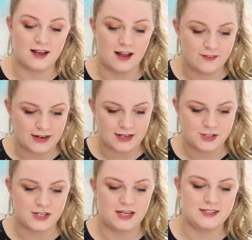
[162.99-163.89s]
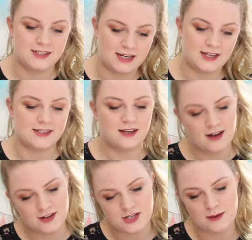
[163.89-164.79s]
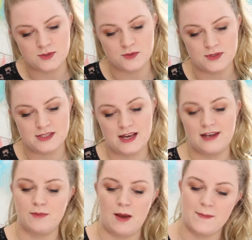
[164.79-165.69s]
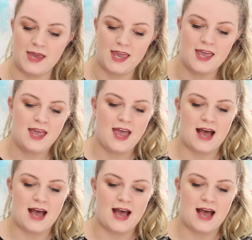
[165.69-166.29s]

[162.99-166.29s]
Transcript: a colouring in sheet, stickers and card shapes all designed by me,